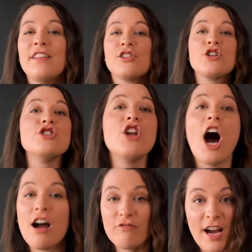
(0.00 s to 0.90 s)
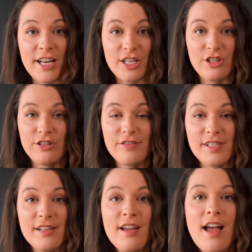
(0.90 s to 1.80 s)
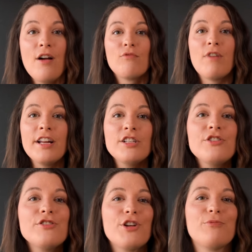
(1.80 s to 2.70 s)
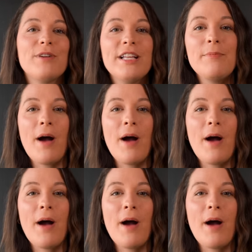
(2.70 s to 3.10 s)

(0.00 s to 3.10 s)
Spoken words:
that these are not running shoes. running shoes are really